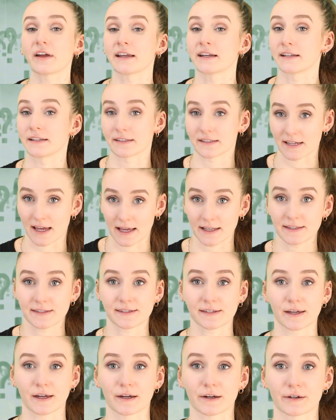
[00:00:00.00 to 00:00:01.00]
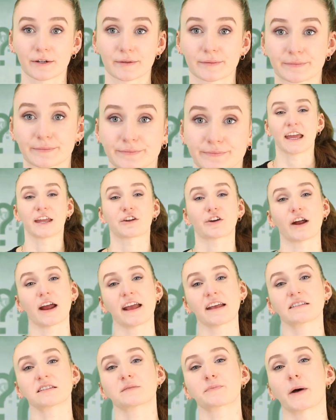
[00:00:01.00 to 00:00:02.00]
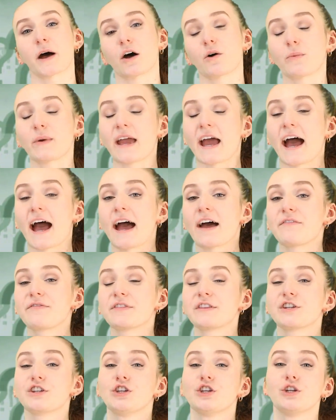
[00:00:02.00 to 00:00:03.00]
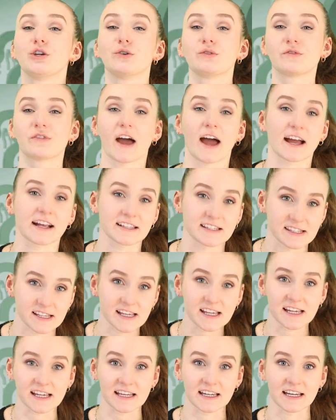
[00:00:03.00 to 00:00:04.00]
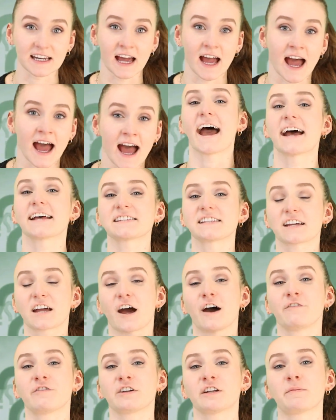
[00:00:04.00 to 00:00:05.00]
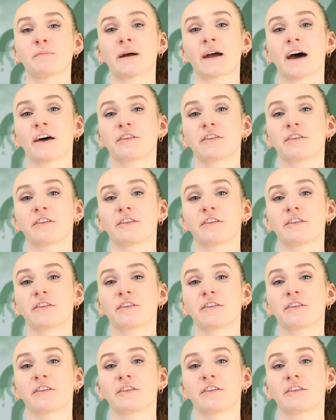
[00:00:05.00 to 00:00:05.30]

and intense year. In our 8th spot, we have the new vaccine. As I covered in my